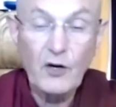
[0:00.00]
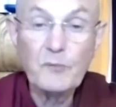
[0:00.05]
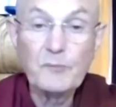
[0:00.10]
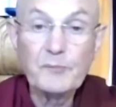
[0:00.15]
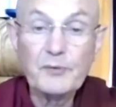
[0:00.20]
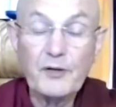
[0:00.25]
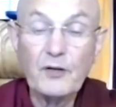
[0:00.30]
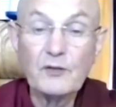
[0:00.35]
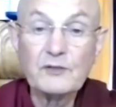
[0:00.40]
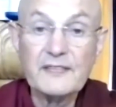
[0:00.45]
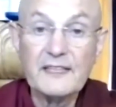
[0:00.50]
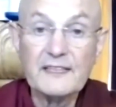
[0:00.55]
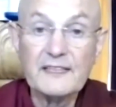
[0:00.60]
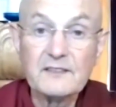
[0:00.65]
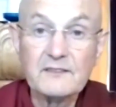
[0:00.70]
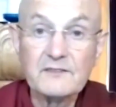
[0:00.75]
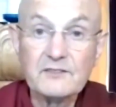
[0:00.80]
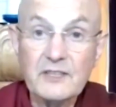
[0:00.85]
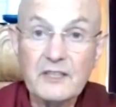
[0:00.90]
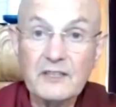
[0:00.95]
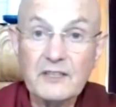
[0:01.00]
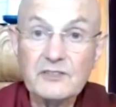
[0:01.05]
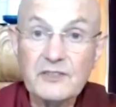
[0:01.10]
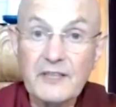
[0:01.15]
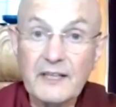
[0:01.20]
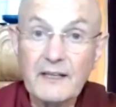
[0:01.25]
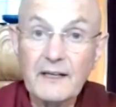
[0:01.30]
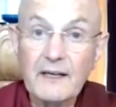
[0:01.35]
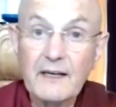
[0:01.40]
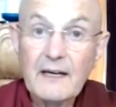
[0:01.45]
whole process of
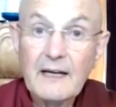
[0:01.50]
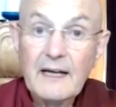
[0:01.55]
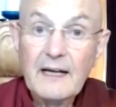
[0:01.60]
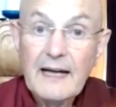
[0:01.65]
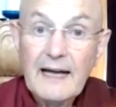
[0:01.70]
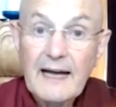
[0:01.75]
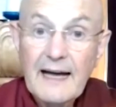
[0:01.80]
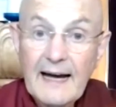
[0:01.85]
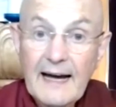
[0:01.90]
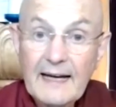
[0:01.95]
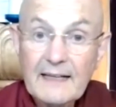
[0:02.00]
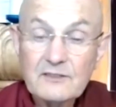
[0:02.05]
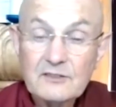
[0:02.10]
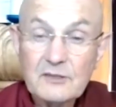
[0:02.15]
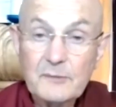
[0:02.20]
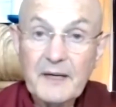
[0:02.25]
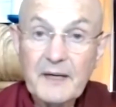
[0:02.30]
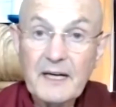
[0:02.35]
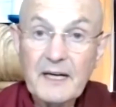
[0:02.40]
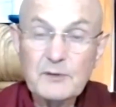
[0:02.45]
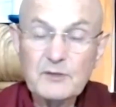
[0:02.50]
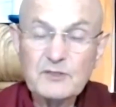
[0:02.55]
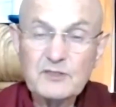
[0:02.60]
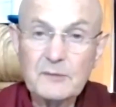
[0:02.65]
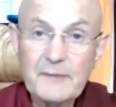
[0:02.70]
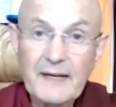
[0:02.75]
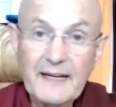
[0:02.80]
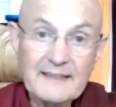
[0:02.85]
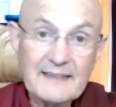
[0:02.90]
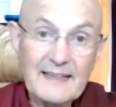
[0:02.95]
judging and to be able
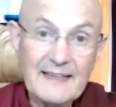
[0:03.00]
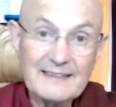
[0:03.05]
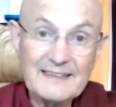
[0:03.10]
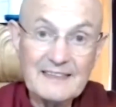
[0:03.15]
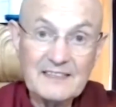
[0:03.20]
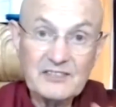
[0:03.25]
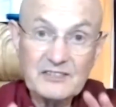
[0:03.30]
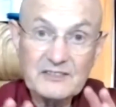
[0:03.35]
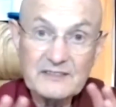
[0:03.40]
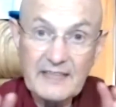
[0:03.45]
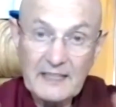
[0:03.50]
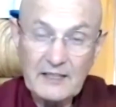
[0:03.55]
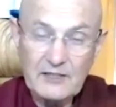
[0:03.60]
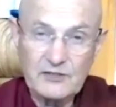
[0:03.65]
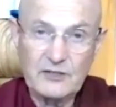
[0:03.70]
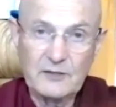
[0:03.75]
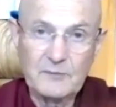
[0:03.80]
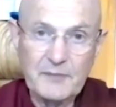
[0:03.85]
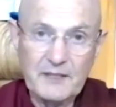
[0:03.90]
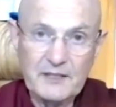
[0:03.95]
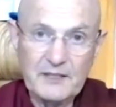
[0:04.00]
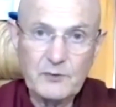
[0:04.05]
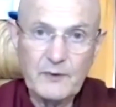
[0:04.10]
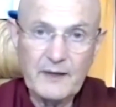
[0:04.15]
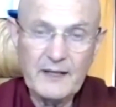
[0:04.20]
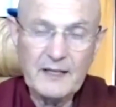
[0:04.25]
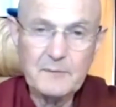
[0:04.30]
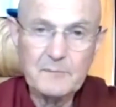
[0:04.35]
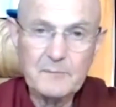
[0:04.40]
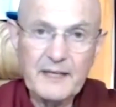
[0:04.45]
to make that distinction
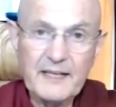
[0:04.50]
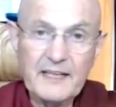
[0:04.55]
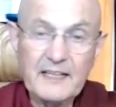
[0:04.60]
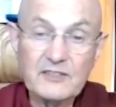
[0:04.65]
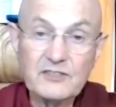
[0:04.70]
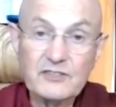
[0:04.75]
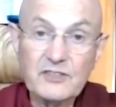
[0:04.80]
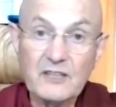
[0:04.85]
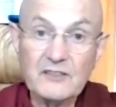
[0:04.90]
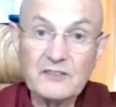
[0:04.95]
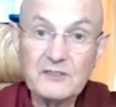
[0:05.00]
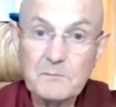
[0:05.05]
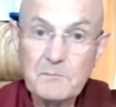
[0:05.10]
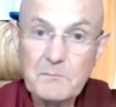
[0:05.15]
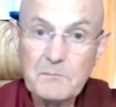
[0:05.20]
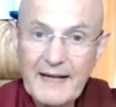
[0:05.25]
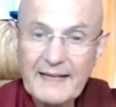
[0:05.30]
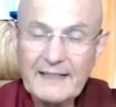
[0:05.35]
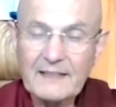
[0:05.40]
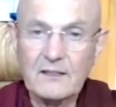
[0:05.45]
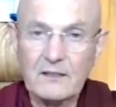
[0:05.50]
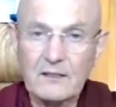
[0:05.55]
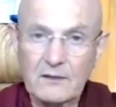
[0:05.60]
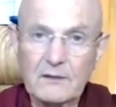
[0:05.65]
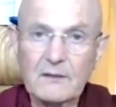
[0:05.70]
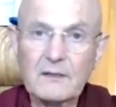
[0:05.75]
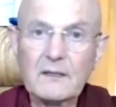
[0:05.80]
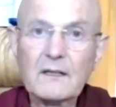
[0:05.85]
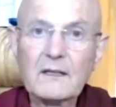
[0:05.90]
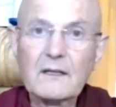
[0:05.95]
between being
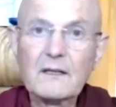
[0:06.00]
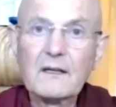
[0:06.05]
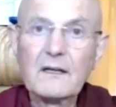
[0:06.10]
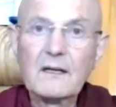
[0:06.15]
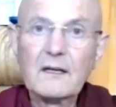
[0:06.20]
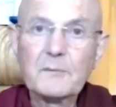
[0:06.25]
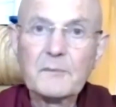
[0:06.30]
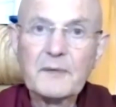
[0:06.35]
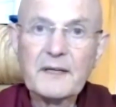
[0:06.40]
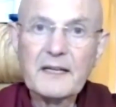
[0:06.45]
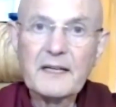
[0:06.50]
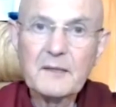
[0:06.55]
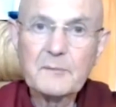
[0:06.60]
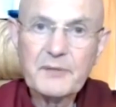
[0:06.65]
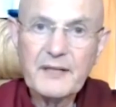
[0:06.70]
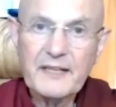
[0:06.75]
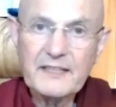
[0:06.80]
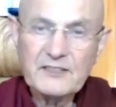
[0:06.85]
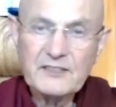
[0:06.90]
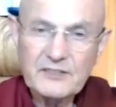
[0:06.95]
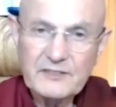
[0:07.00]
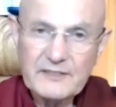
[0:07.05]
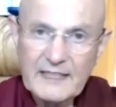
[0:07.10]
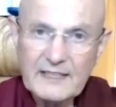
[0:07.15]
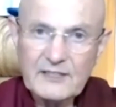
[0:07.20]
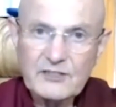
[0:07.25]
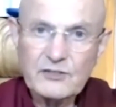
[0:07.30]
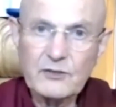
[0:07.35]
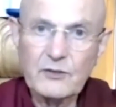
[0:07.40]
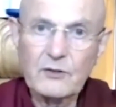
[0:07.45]
judgmental, being
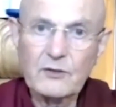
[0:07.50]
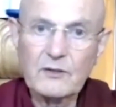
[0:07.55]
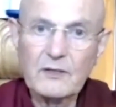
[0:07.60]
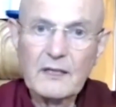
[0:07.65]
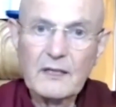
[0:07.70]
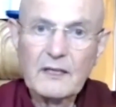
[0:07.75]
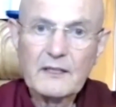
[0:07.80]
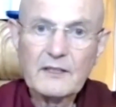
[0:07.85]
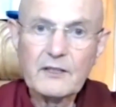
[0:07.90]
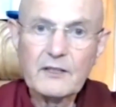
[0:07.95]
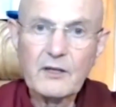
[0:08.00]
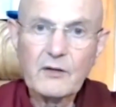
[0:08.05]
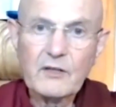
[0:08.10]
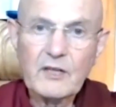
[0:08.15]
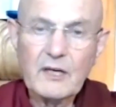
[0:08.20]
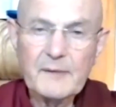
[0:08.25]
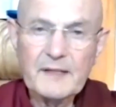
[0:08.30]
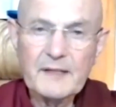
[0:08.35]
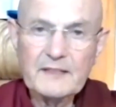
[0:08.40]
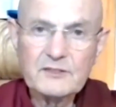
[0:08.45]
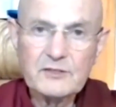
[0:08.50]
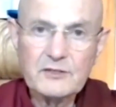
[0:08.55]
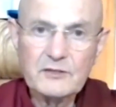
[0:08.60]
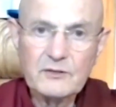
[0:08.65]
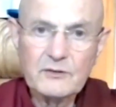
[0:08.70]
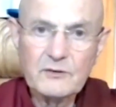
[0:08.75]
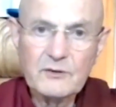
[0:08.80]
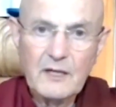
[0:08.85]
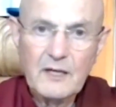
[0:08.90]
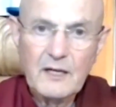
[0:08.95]
prejudicial, you know, coming
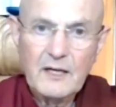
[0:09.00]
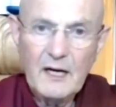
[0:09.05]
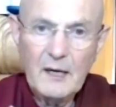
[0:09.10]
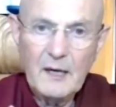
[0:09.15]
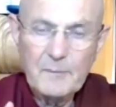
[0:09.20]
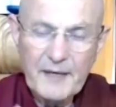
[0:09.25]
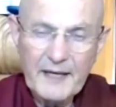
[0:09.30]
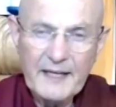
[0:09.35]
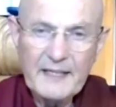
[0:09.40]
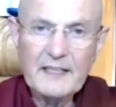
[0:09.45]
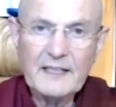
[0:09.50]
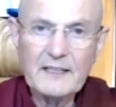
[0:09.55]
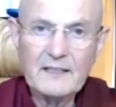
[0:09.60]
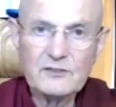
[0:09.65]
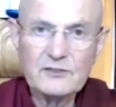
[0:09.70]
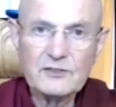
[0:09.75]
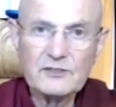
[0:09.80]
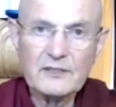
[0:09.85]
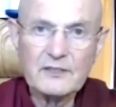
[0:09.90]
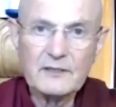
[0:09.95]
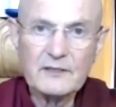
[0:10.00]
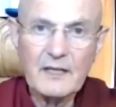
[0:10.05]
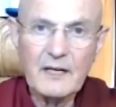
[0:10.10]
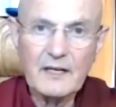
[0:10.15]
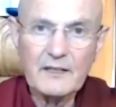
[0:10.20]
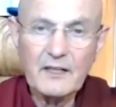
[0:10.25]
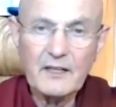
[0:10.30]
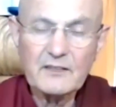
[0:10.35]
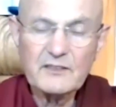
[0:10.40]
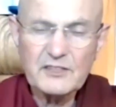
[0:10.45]
to opinions and
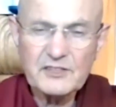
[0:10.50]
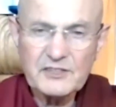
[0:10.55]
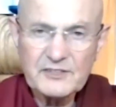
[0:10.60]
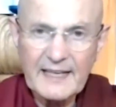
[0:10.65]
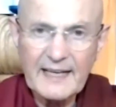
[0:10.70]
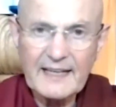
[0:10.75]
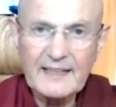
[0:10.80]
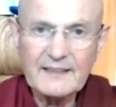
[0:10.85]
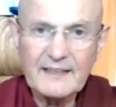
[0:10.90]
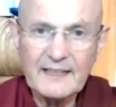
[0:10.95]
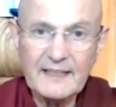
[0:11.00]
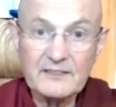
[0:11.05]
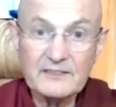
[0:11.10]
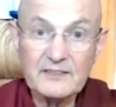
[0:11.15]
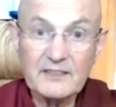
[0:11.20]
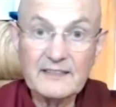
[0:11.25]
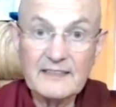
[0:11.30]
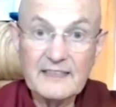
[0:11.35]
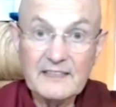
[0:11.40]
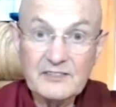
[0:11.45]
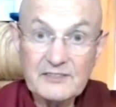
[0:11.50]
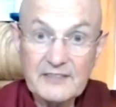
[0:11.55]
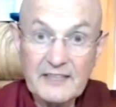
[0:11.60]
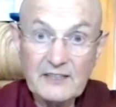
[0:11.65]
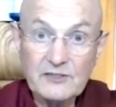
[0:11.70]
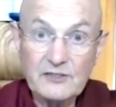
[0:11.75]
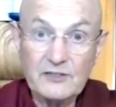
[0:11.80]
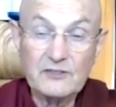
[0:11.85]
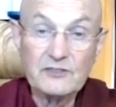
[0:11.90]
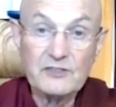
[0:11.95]
understandings and
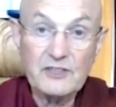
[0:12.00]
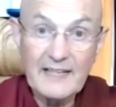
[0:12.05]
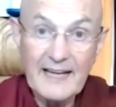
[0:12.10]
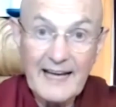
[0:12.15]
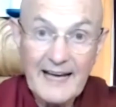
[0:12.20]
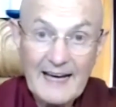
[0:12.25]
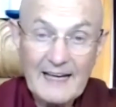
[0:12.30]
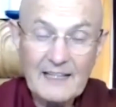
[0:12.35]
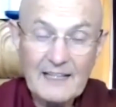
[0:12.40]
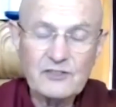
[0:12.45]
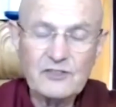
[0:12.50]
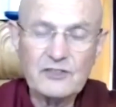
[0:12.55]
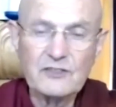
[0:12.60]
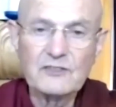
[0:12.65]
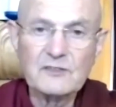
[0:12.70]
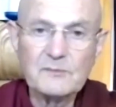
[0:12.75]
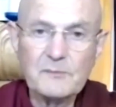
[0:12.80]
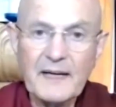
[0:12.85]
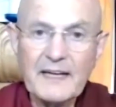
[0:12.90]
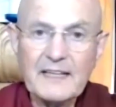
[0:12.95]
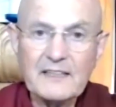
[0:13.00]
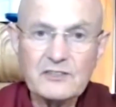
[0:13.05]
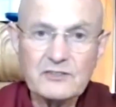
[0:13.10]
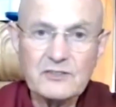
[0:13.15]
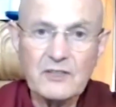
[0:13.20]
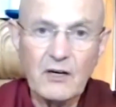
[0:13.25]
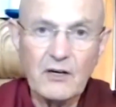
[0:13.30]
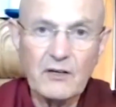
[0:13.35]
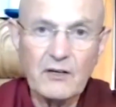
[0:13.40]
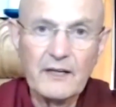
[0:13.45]
decisions and actions
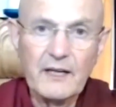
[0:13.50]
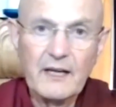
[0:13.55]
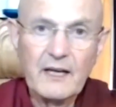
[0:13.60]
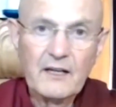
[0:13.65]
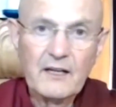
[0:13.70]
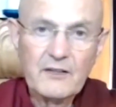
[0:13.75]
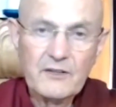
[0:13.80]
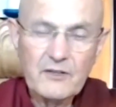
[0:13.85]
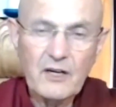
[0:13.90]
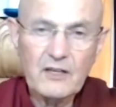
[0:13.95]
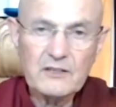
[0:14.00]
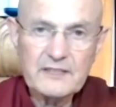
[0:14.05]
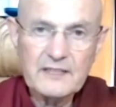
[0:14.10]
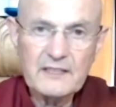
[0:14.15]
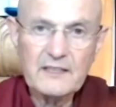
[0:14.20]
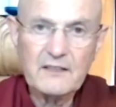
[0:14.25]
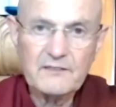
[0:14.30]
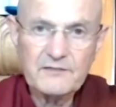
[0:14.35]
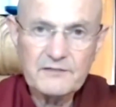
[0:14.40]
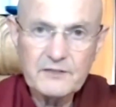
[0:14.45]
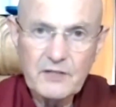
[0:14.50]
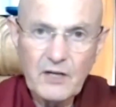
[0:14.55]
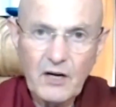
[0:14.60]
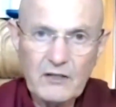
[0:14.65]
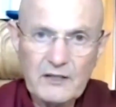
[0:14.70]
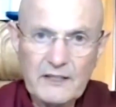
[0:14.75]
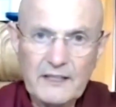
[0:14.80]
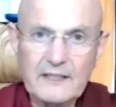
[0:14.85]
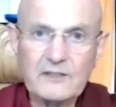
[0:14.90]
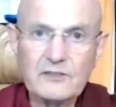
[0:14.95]
based on not enough
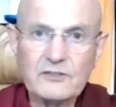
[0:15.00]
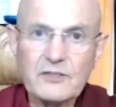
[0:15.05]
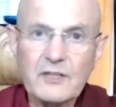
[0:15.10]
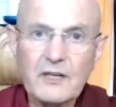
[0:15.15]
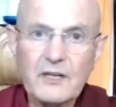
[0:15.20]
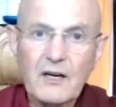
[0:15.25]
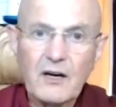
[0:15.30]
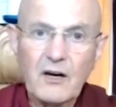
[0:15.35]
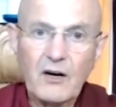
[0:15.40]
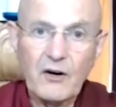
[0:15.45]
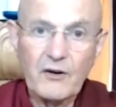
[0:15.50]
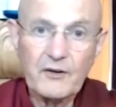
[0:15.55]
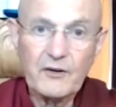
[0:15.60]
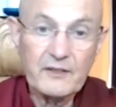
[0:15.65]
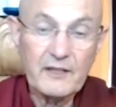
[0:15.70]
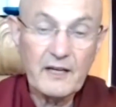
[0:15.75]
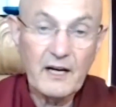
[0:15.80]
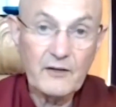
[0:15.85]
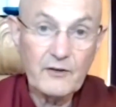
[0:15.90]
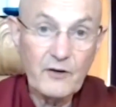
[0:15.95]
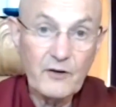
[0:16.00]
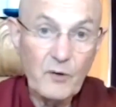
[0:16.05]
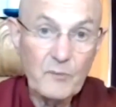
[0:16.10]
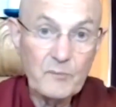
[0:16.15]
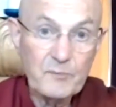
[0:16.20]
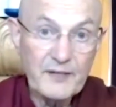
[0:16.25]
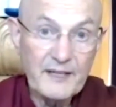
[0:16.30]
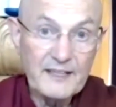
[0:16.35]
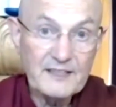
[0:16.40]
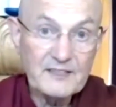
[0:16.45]
knowledge or on our
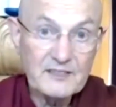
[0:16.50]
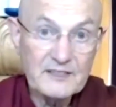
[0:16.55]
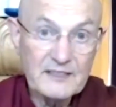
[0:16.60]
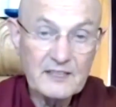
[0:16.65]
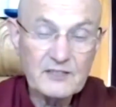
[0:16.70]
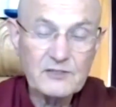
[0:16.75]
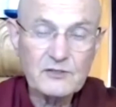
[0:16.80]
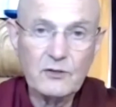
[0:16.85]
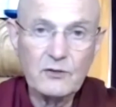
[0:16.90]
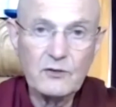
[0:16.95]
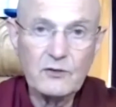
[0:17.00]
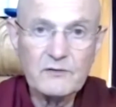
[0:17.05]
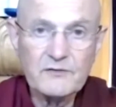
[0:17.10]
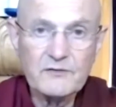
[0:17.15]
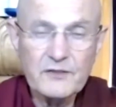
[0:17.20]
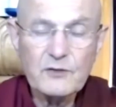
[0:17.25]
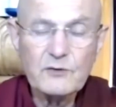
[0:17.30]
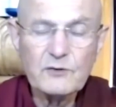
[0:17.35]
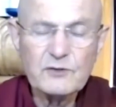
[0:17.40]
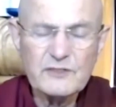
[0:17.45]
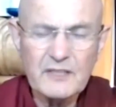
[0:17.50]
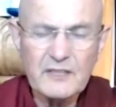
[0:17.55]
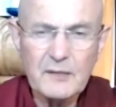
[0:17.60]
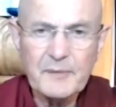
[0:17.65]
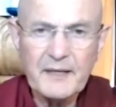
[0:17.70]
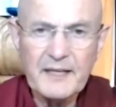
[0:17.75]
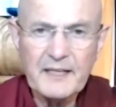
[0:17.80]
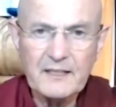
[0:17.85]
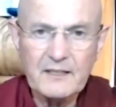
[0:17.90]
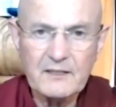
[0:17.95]
own prejudicial views and
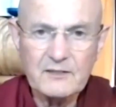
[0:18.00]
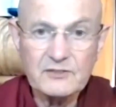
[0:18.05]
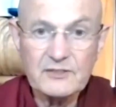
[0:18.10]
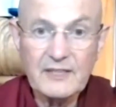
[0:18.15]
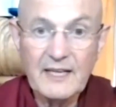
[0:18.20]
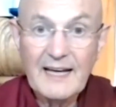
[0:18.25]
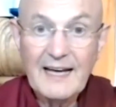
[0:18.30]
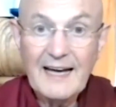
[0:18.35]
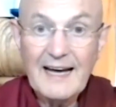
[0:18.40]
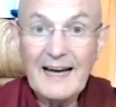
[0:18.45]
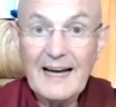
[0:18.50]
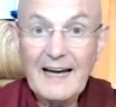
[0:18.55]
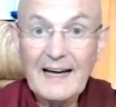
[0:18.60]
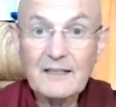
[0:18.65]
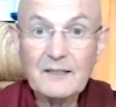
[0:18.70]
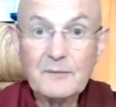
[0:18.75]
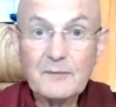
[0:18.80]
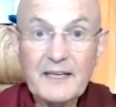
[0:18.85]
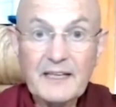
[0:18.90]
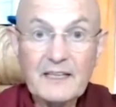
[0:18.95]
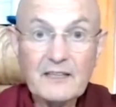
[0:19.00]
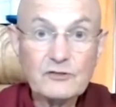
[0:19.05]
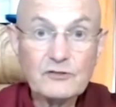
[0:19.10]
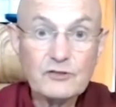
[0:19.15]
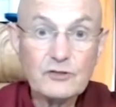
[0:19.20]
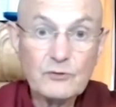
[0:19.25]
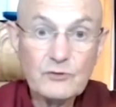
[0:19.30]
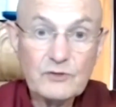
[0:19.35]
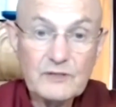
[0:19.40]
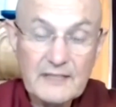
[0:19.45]
opinions, and being
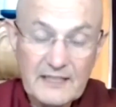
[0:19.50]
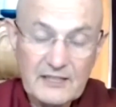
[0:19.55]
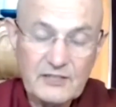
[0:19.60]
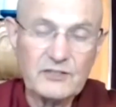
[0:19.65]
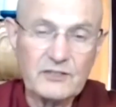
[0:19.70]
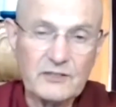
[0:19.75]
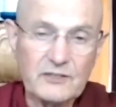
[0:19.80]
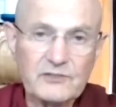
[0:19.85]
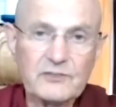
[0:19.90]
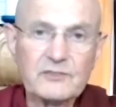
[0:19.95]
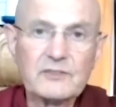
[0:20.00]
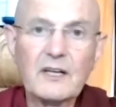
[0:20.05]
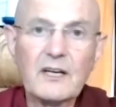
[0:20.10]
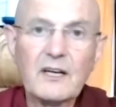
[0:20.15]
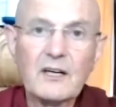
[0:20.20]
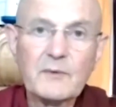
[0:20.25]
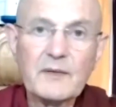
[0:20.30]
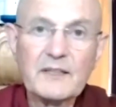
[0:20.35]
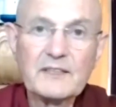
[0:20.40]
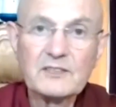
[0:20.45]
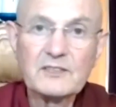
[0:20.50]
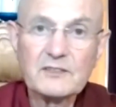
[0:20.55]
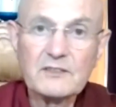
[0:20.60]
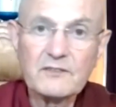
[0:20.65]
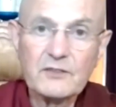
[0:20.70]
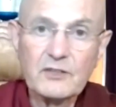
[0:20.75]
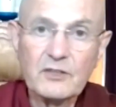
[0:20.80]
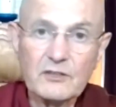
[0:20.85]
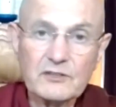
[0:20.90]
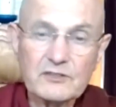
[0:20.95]
judicious, which is
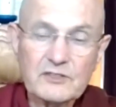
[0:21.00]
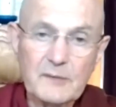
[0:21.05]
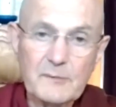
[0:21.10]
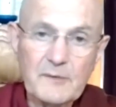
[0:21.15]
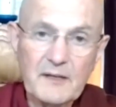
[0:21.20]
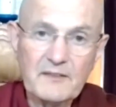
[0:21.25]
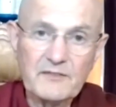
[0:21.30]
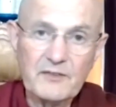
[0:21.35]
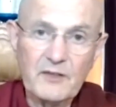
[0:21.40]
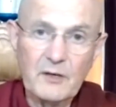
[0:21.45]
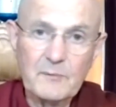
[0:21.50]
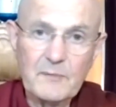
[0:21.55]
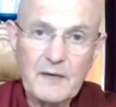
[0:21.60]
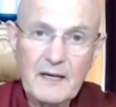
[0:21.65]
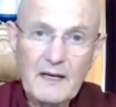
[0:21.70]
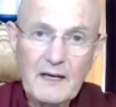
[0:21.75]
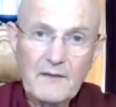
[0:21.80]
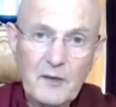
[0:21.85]
of course coming from